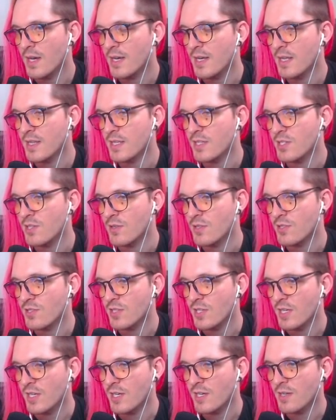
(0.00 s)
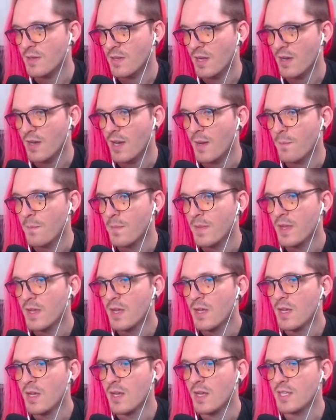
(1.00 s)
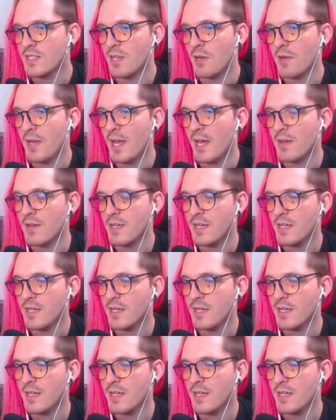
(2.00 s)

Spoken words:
nothing too interesting here. All right, let's go down.